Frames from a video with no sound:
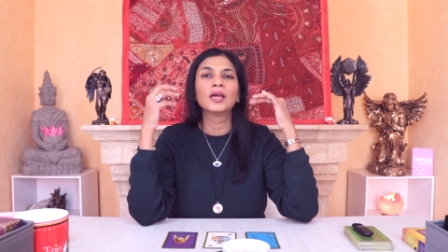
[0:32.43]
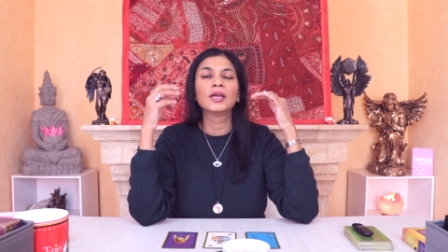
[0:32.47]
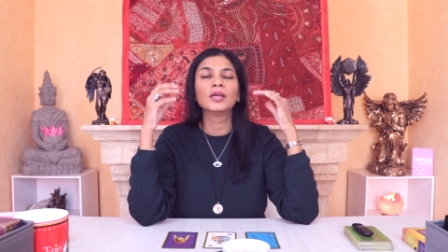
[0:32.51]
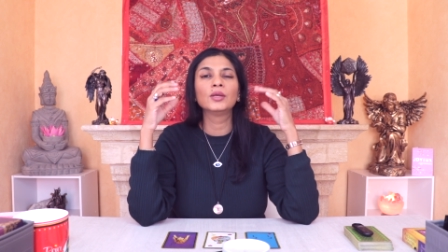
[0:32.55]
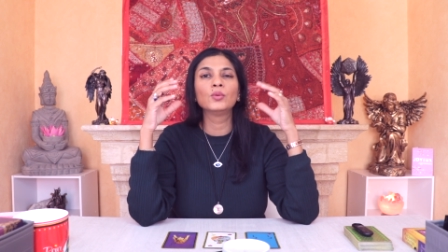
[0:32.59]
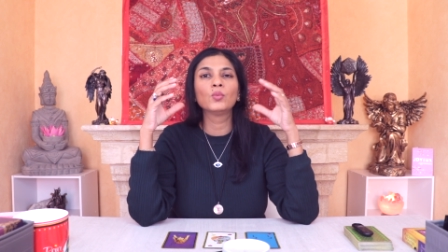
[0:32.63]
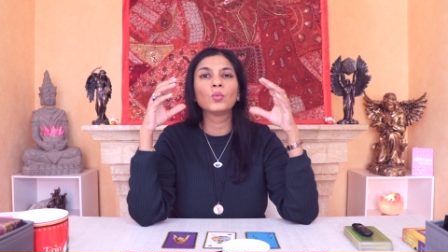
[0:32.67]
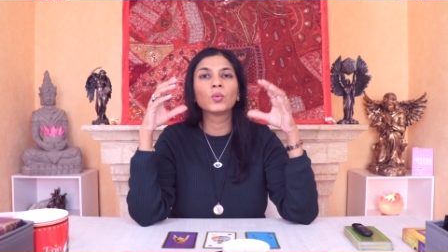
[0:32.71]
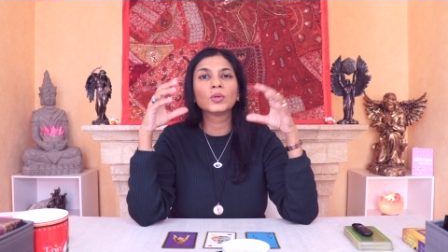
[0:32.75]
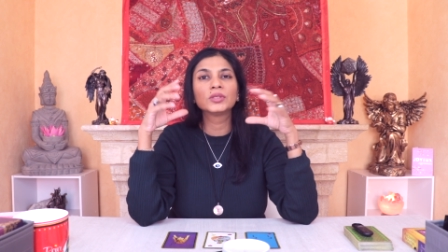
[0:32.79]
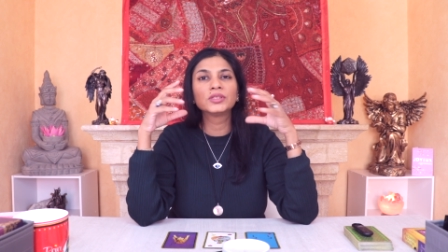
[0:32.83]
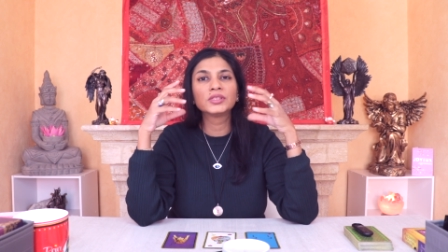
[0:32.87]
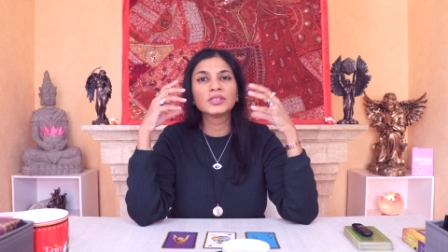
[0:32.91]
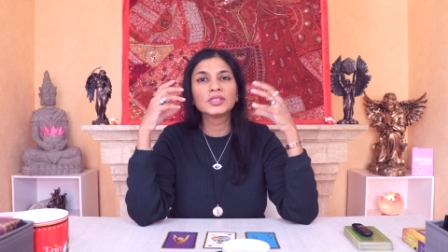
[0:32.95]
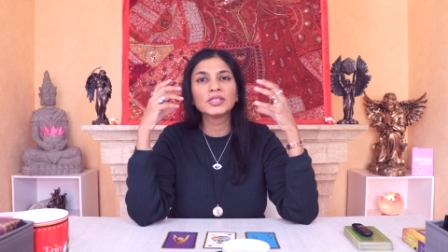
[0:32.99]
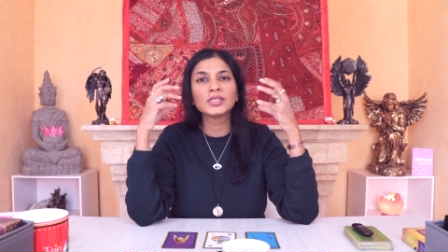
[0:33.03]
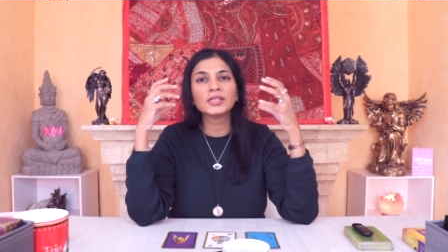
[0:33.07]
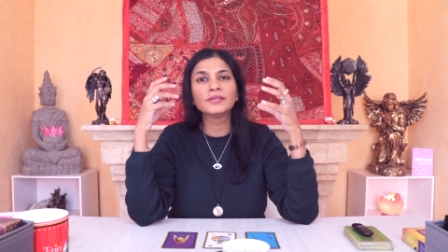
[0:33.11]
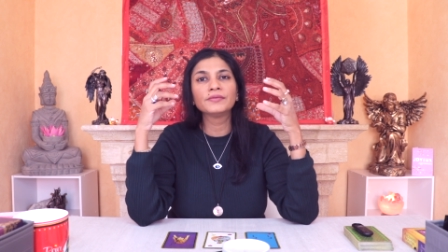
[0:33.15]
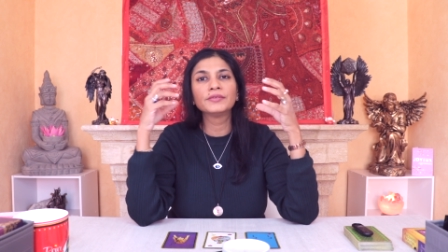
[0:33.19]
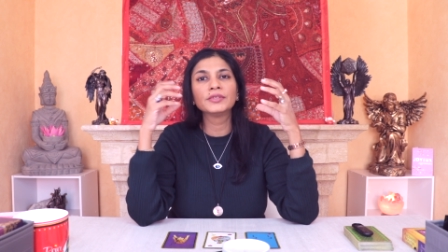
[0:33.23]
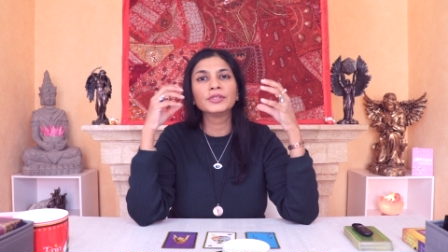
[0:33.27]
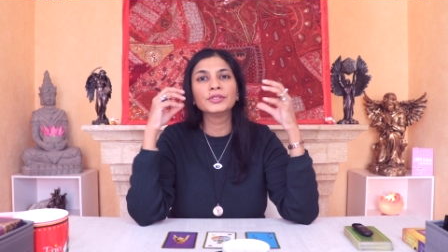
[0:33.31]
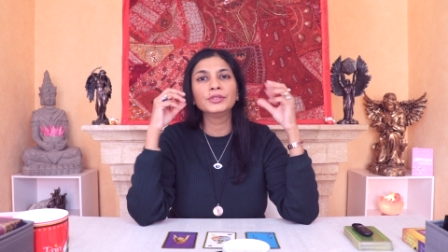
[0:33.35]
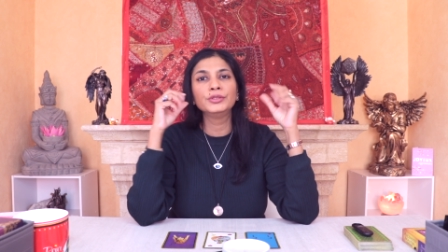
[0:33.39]
in
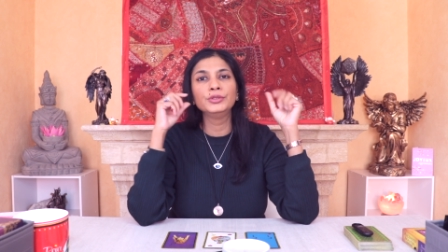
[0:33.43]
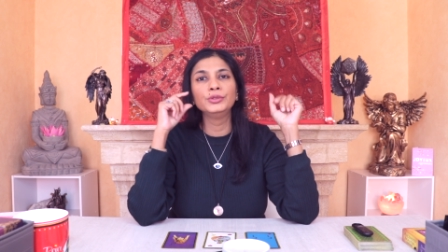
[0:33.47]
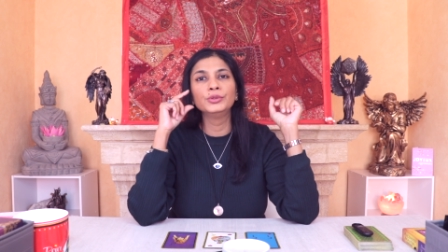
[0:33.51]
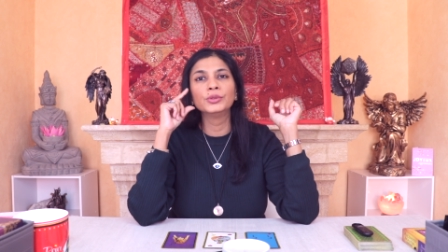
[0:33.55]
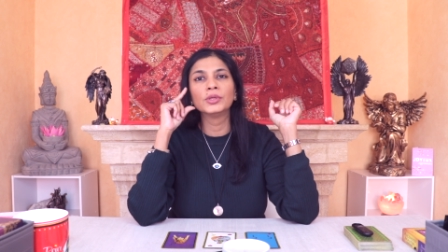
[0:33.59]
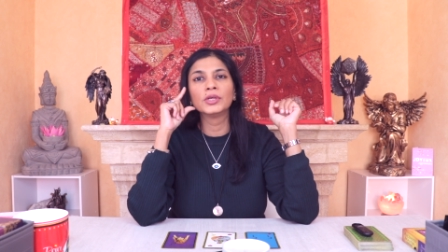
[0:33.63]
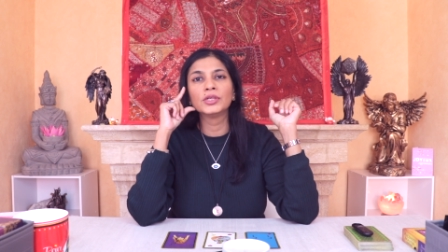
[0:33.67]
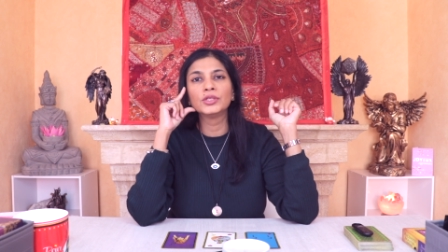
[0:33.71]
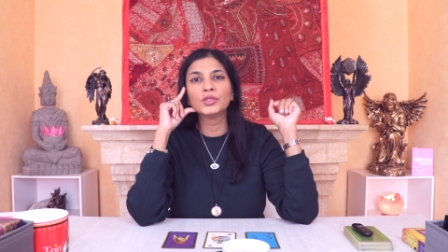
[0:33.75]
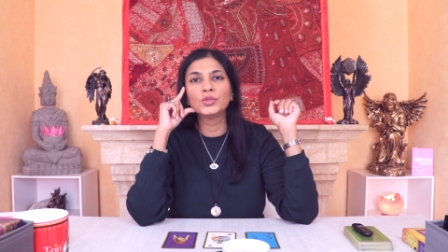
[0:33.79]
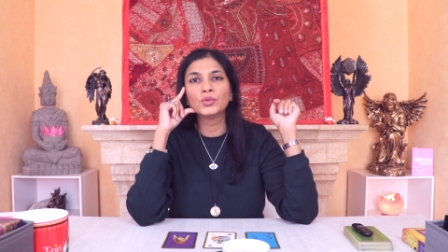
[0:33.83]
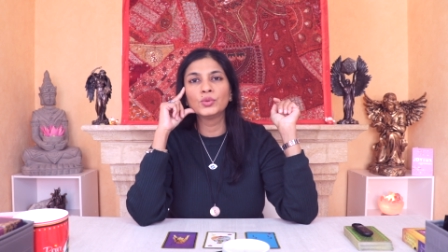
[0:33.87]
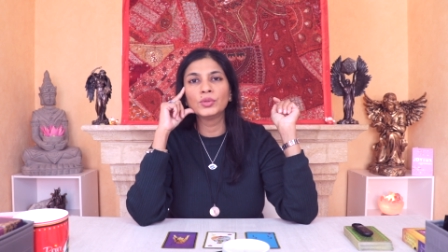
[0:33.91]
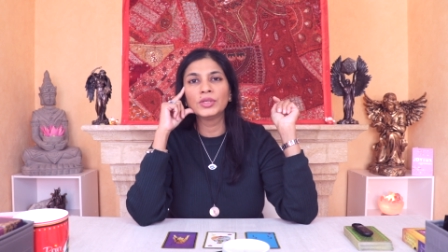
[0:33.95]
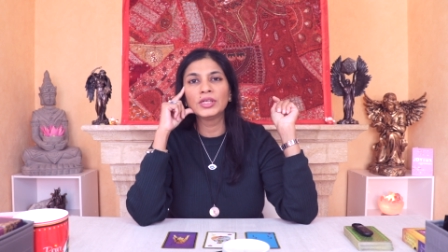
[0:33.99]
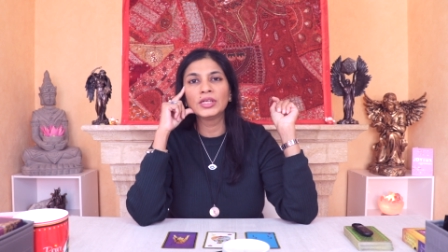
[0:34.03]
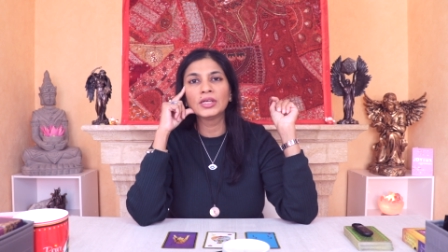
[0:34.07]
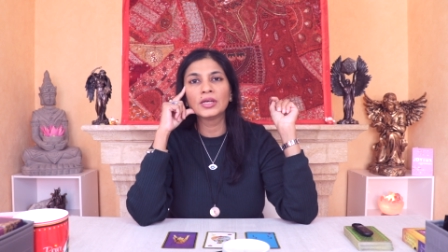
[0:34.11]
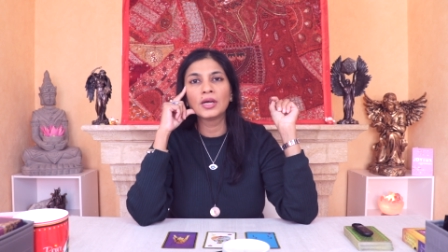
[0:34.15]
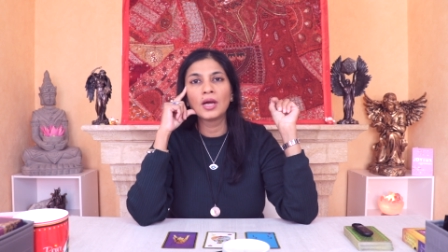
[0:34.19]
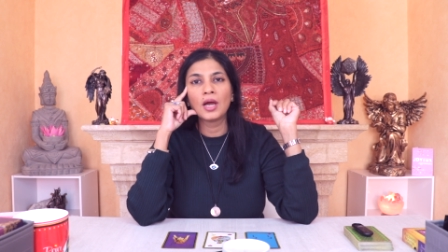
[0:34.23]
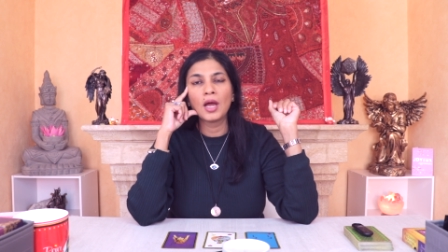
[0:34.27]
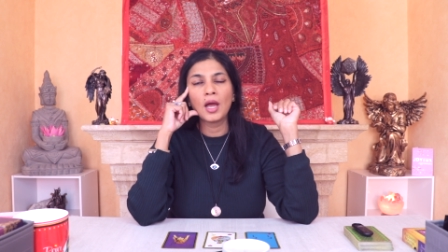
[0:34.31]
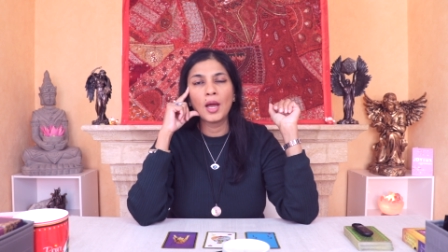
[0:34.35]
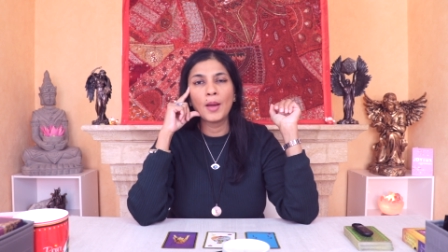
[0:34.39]
whatever you are
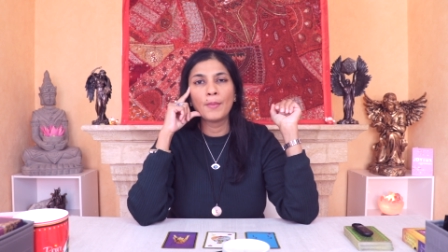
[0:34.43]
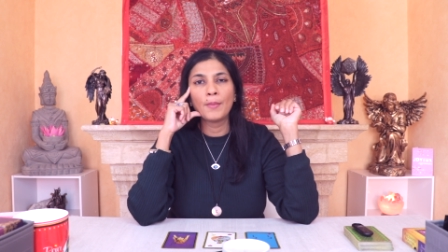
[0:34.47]
doing,